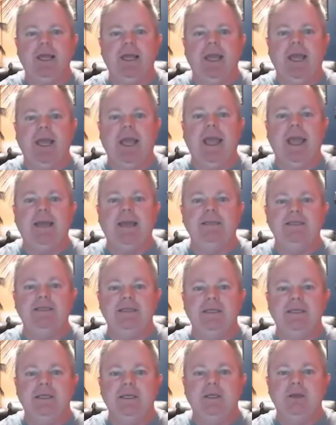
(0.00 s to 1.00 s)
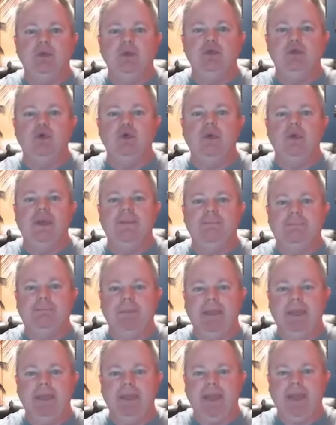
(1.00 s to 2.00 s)
at doing
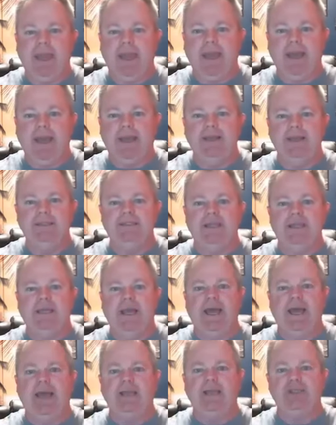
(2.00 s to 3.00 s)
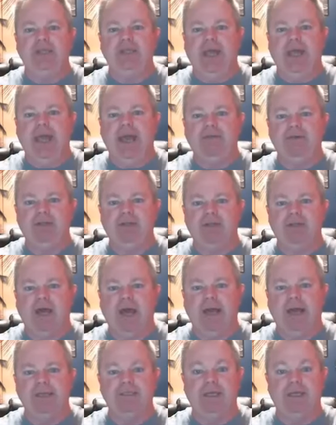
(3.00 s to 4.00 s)
Bing ads and actually
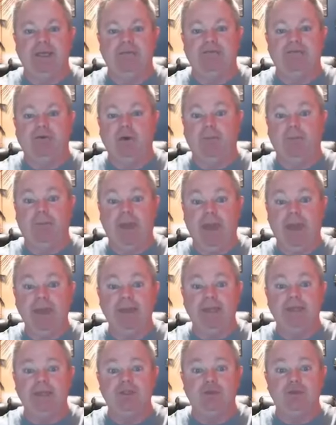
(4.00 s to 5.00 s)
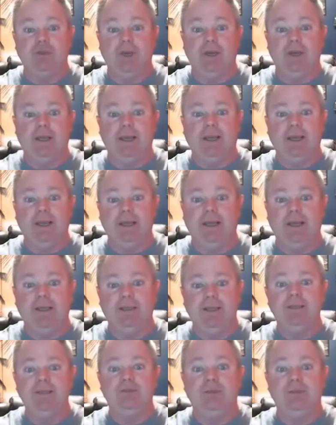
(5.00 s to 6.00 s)
advertising for pennies, really. And
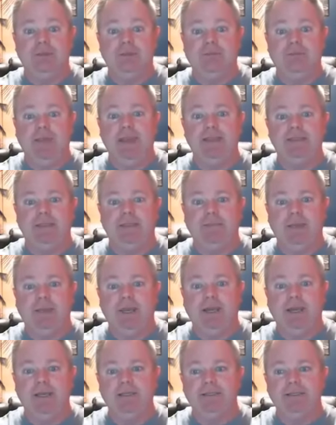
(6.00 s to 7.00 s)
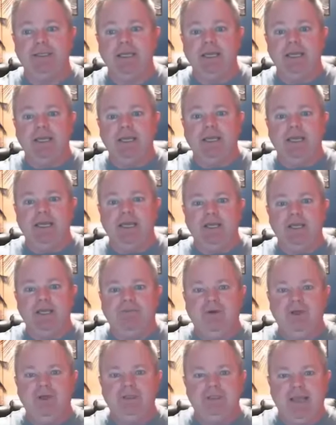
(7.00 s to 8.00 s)
this was amazing because,
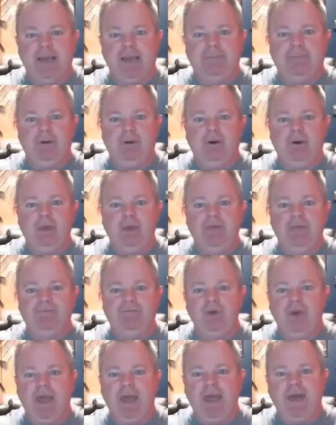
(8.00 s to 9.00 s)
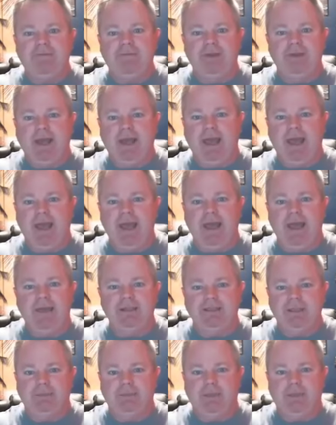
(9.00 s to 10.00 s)
for example, if you have an
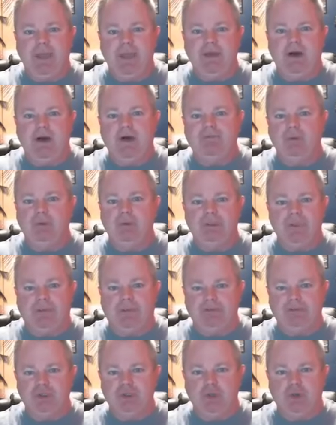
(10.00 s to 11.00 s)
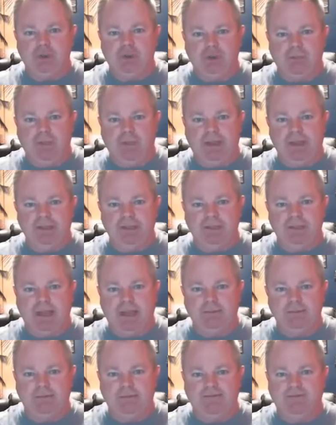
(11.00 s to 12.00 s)
ad CPA offer, which I've shown you many
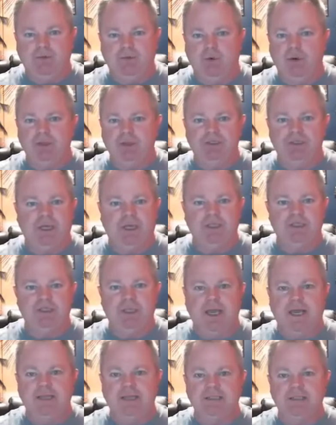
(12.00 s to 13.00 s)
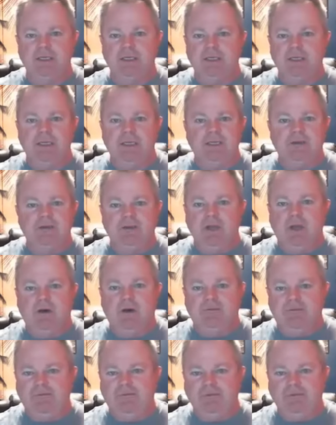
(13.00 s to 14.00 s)
times before, such as,
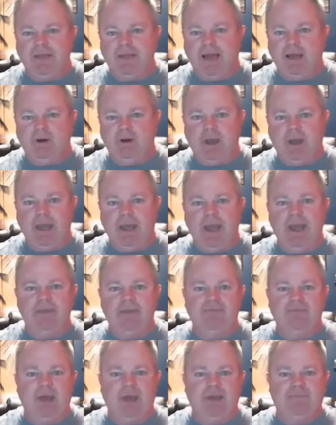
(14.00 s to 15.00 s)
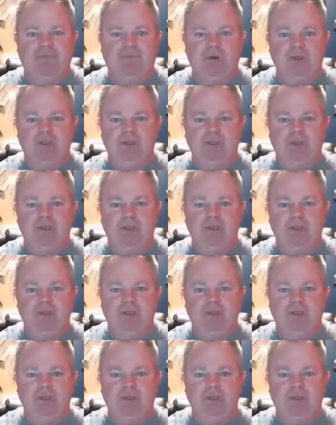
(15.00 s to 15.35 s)
$50 ad like for